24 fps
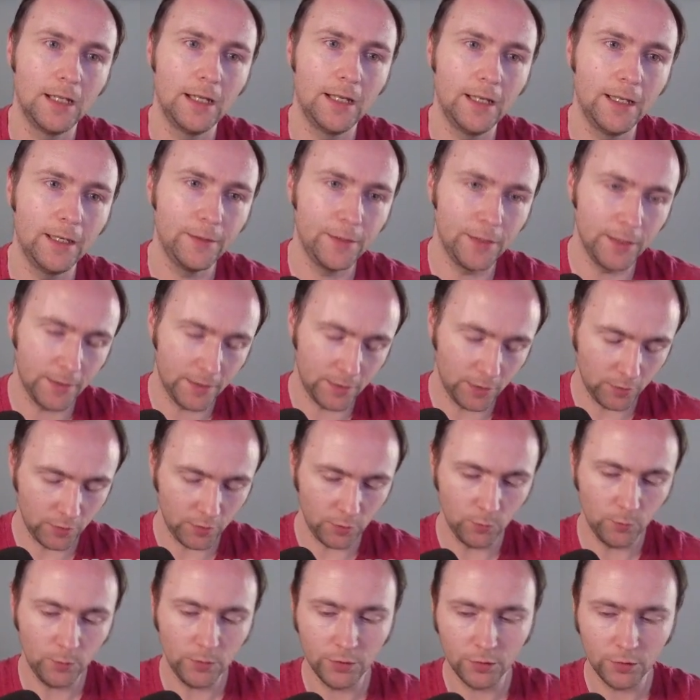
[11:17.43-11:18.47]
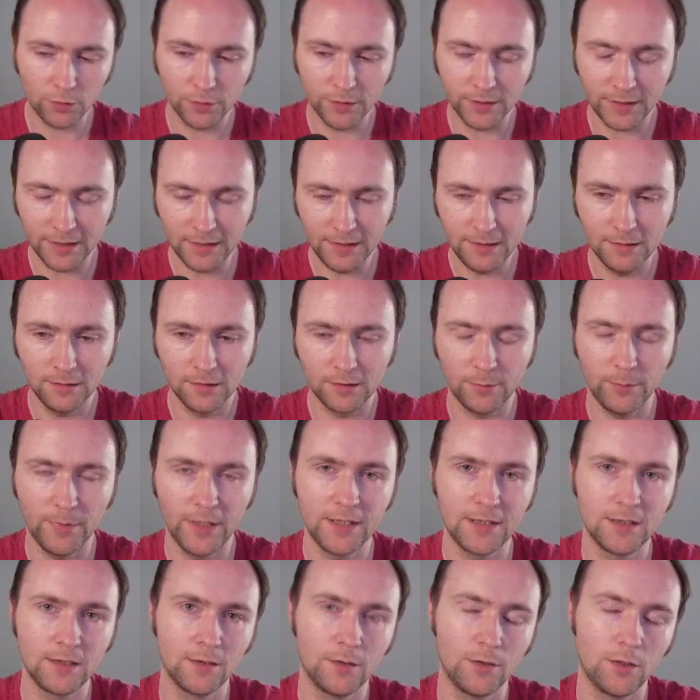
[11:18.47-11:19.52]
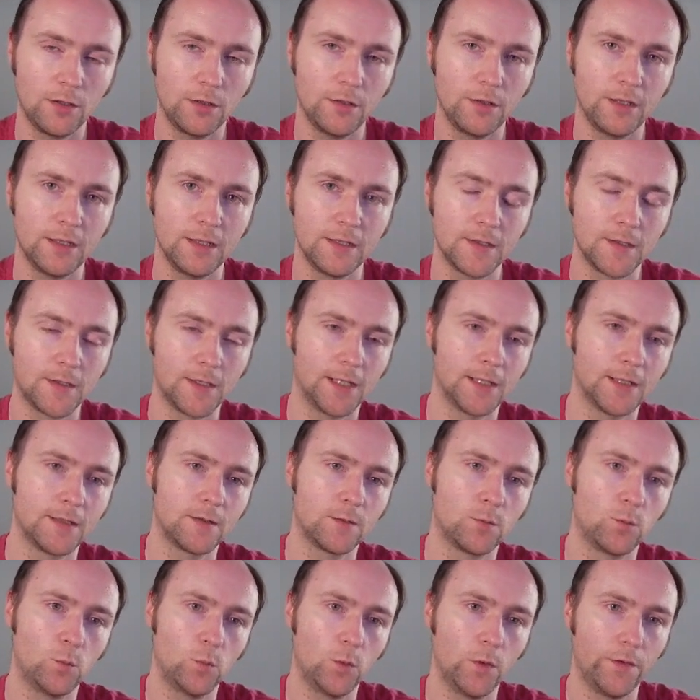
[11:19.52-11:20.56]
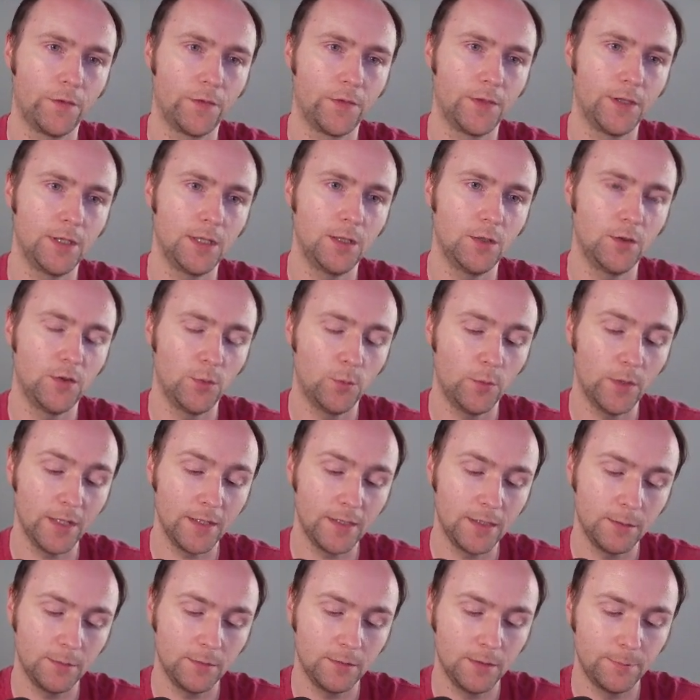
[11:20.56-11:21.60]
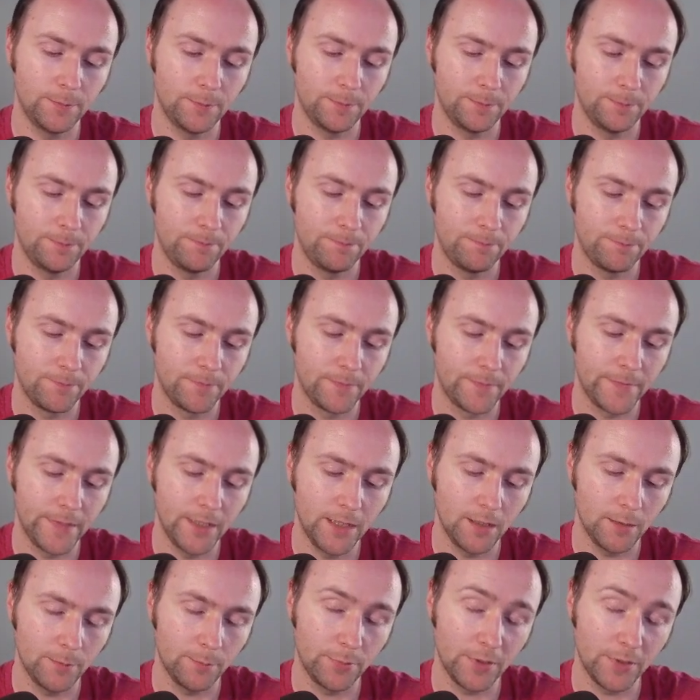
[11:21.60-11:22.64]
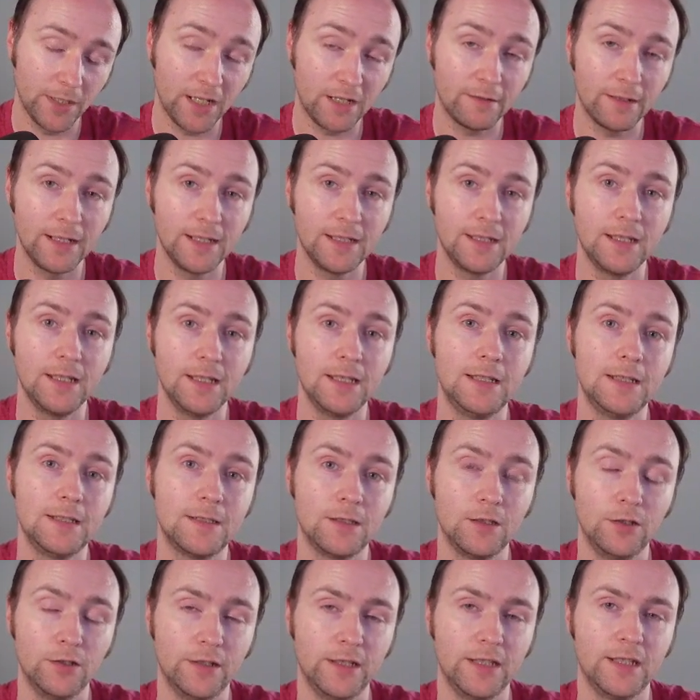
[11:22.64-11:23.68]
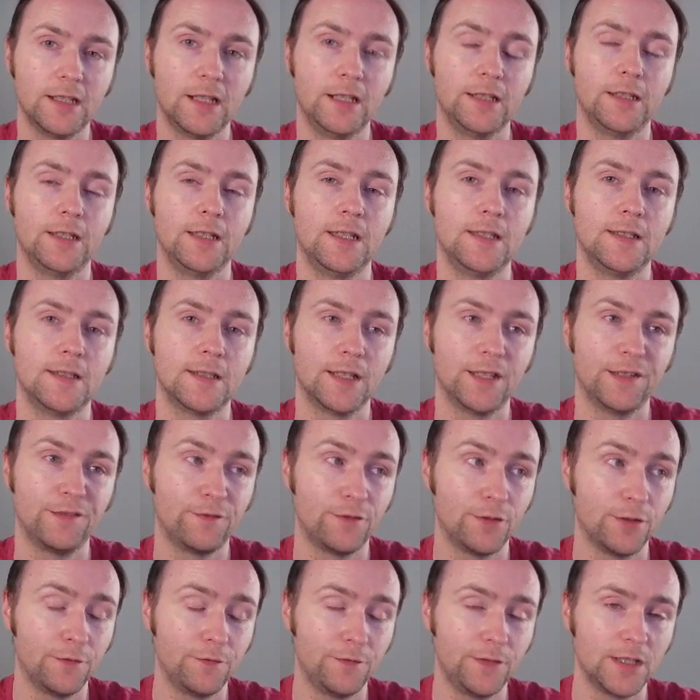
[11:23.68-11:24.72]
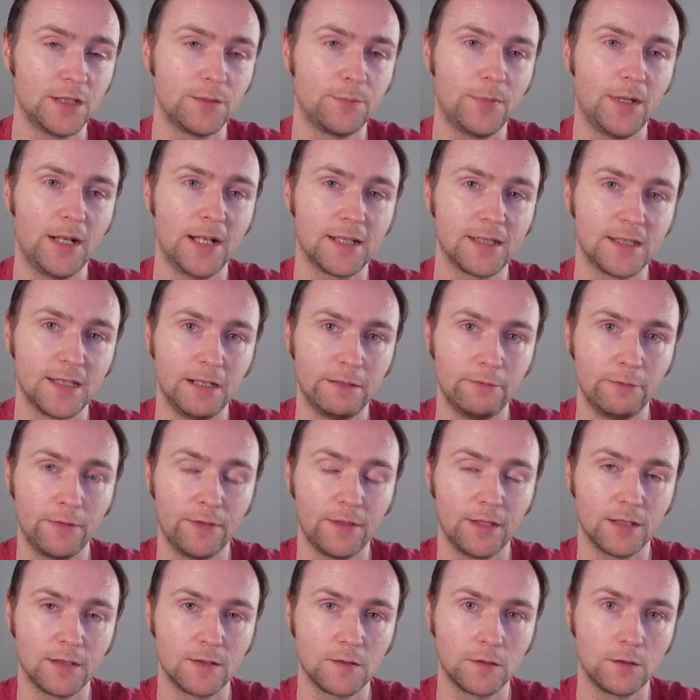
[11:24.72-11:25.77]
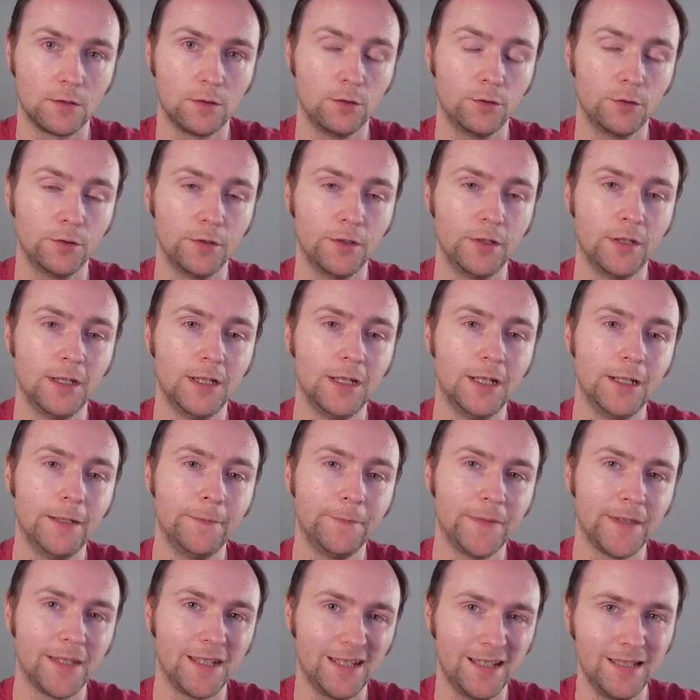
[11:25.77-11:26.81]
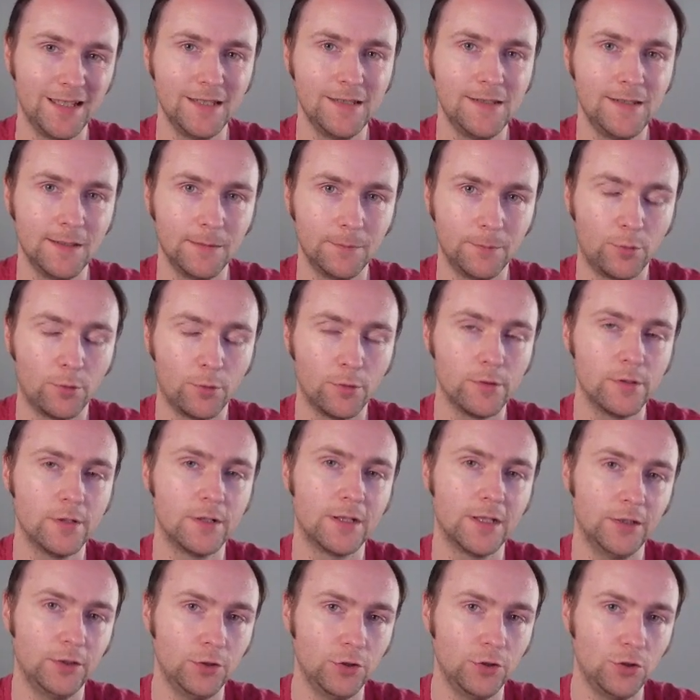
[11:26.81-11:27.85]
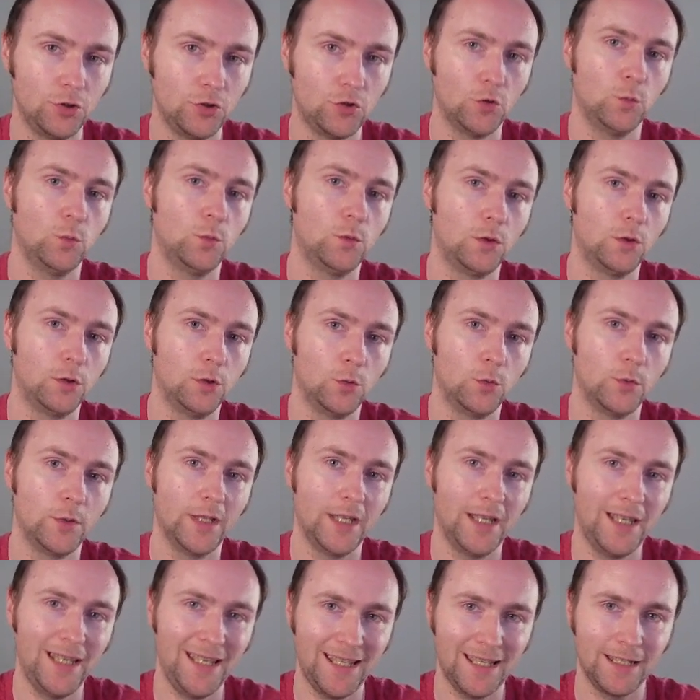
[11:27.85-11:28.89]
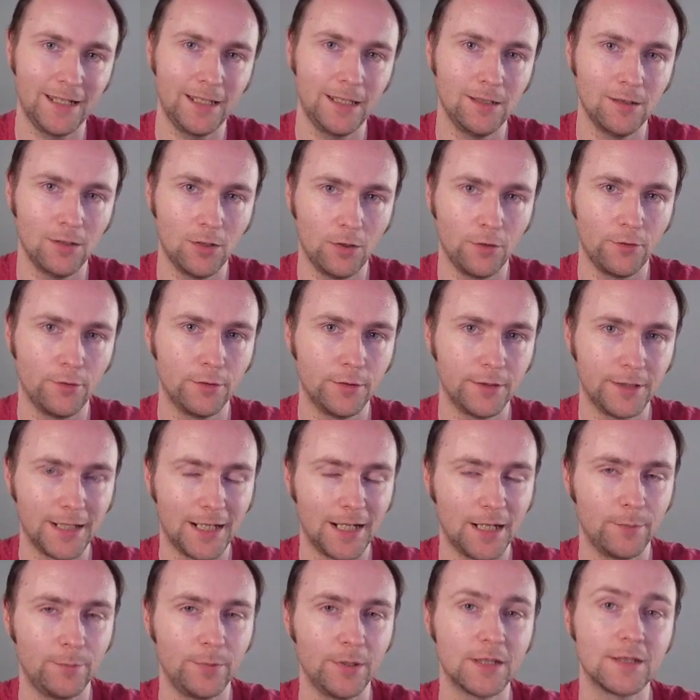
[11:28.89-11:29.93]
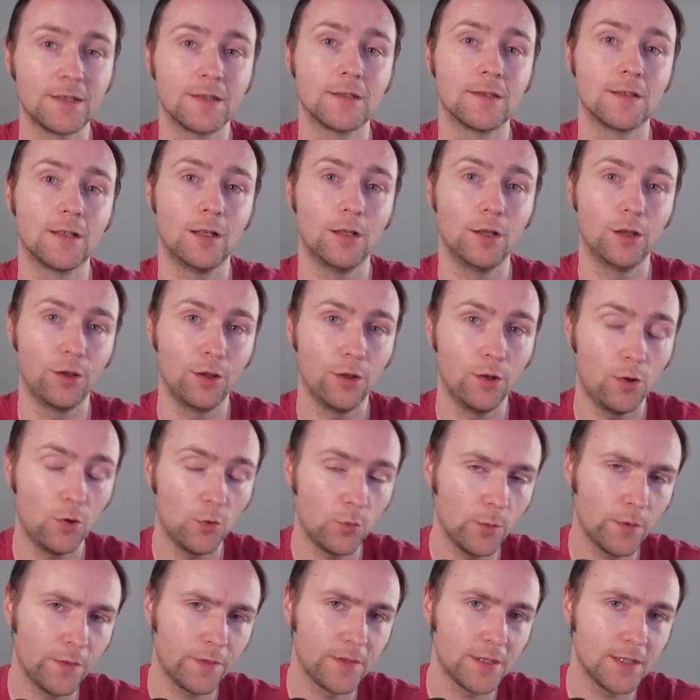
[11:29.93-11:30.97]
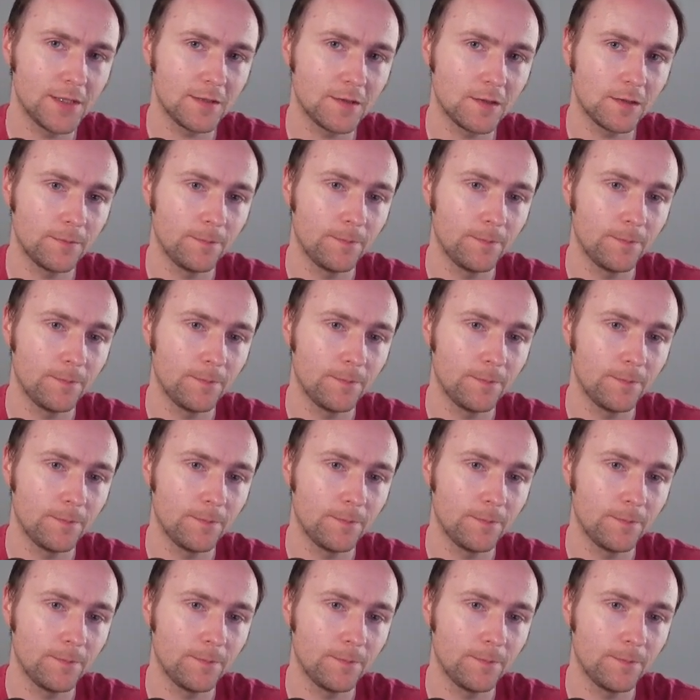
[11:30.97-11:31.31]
the only other detail to mention now is that with the way the player IDs, the unique IDs, and for the face packs and everything that's included, it is important that you don't load any other databases along with this.